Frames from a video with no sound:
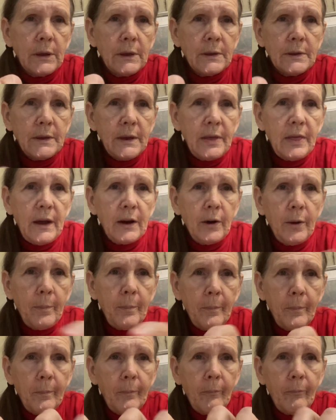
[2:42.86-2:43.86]
See there?
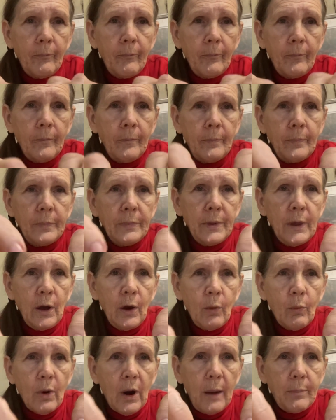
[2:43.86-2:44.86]

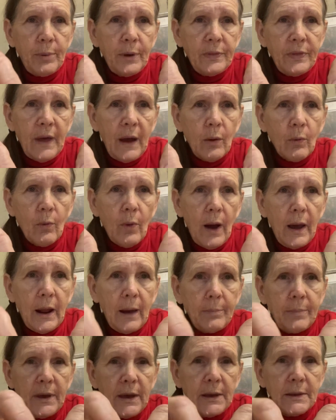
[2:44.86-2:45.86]
Where I put that right
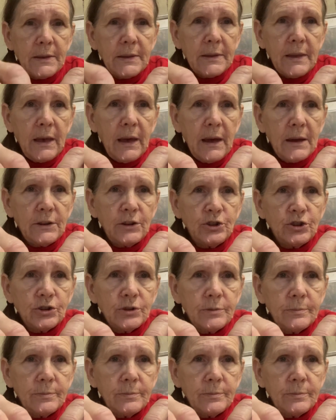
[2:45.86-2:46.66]
up against the edge.